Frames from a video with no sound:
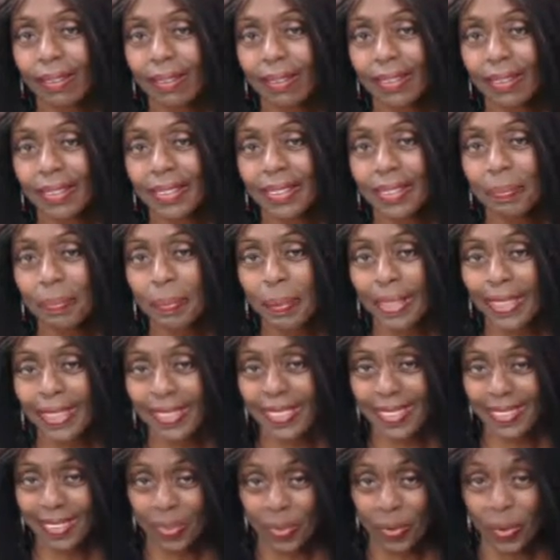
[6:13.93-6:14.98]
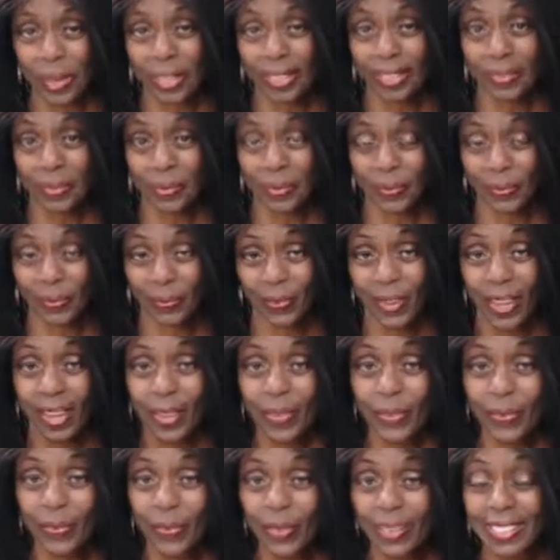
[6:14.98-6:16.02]
could be one of the
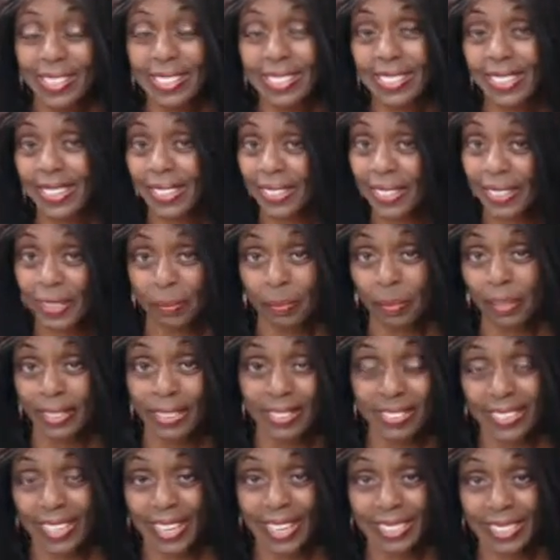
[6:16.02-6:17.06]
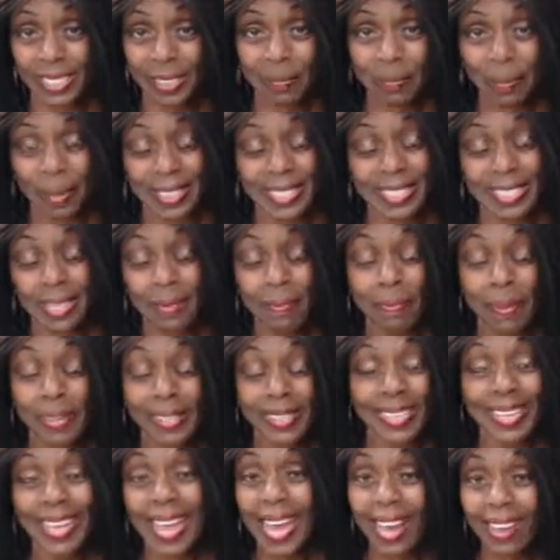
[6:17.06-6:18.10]
friends that could be ejected by
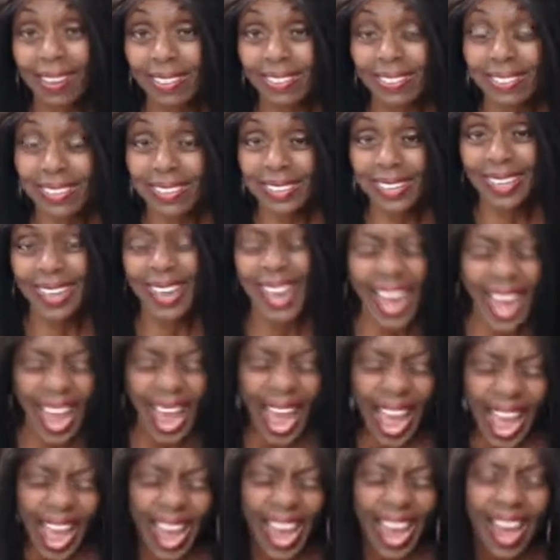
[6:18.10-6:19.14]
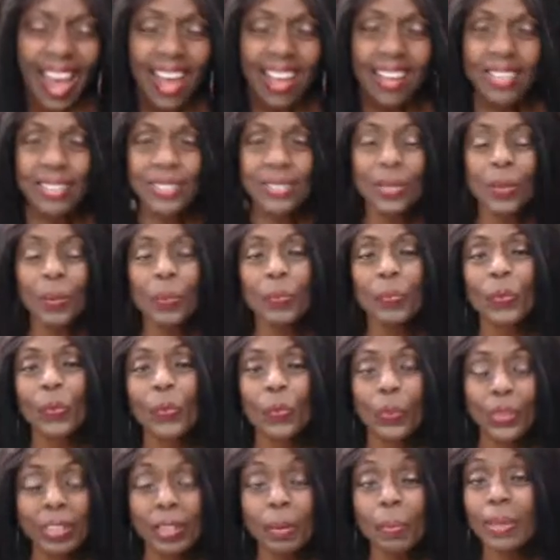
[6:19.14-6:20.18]
somebody else. So
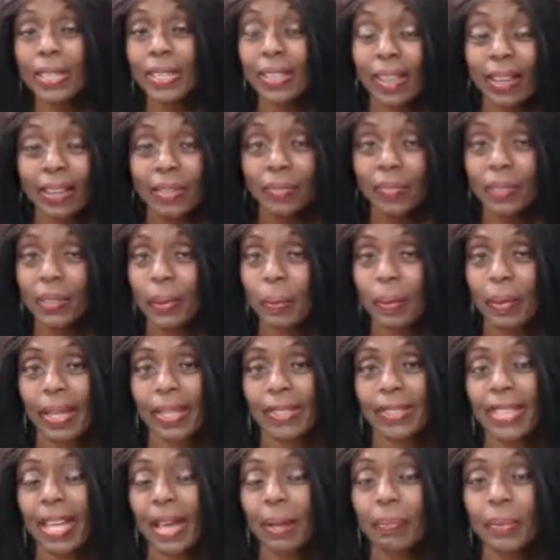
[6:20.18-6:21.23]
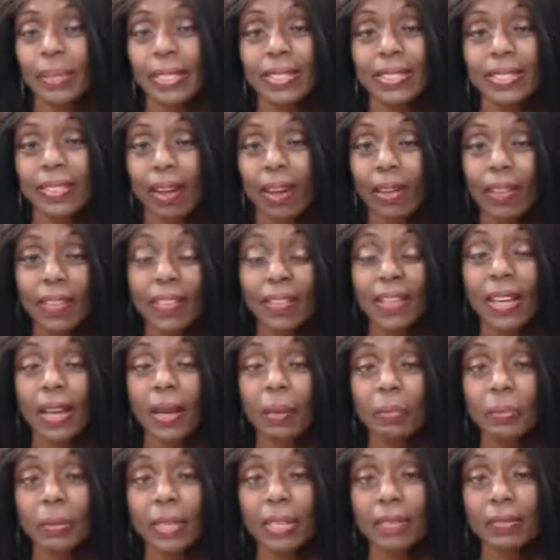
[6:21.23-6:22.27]
really be careful about that, because all the
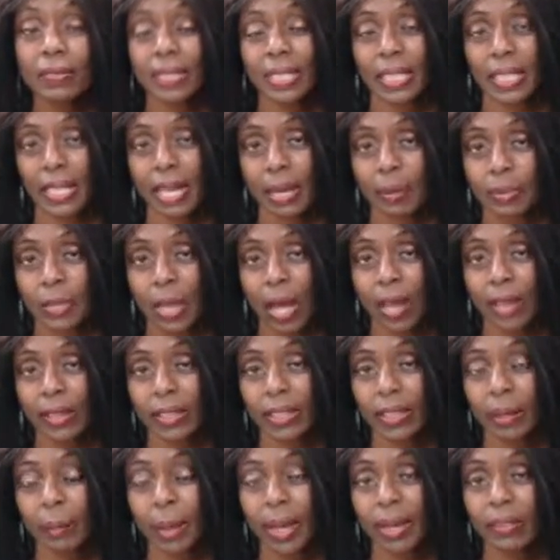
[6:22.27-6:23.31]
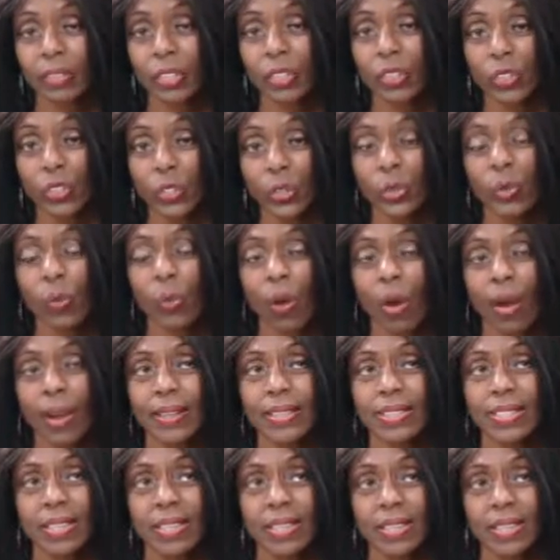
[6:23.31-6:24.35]
up-leveling I'm talking about that you
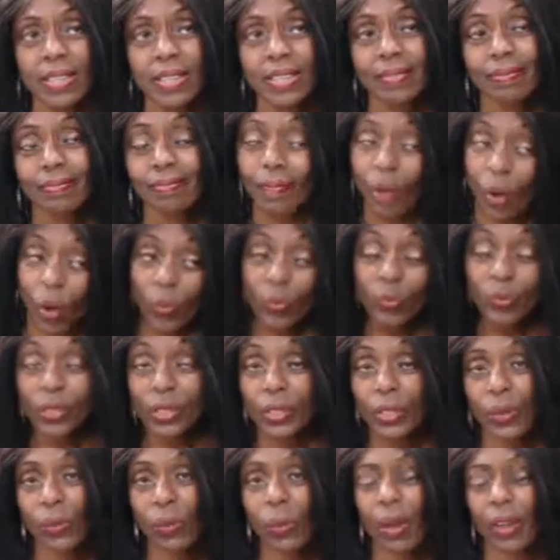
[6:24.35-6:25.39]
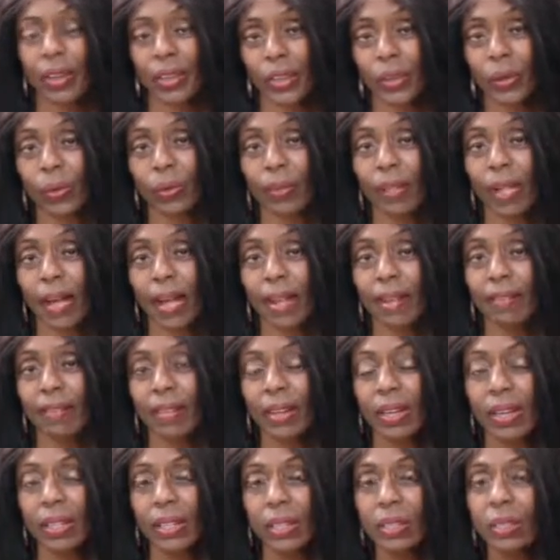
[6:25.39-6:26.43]
want, hopefully you want in your life,
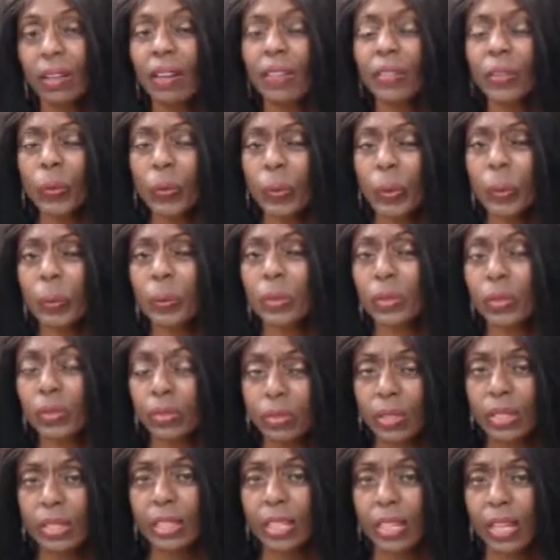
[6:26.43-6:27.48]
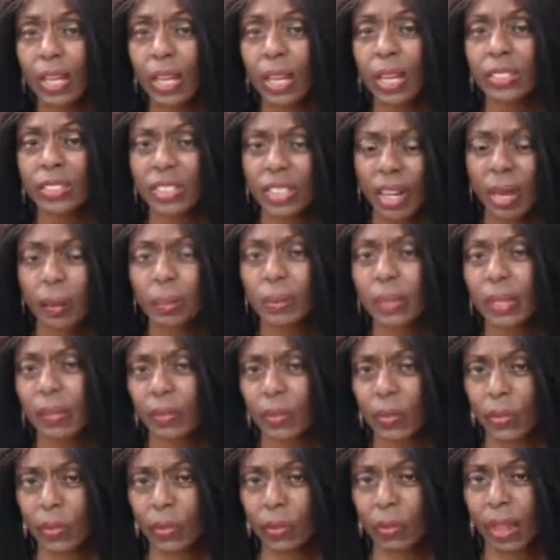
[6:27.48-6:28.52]
other people are looking to
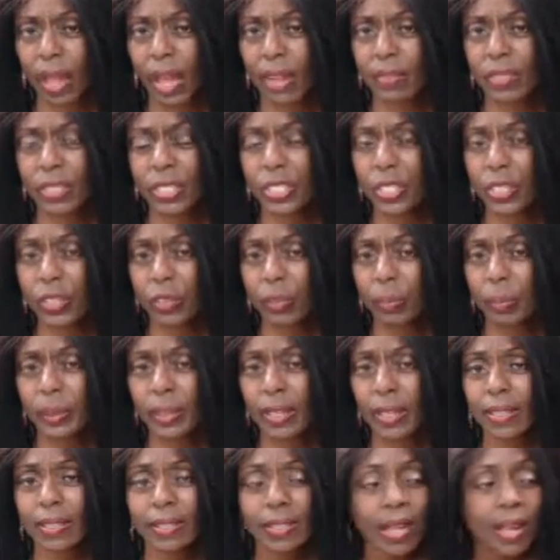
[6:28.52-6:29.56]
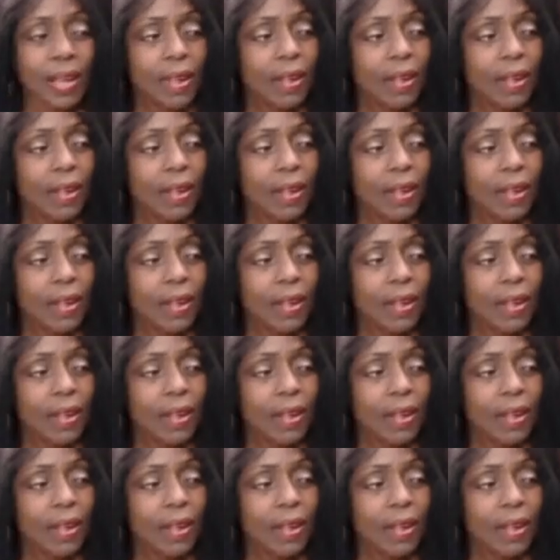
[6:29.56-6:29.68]
up-level their lives too, because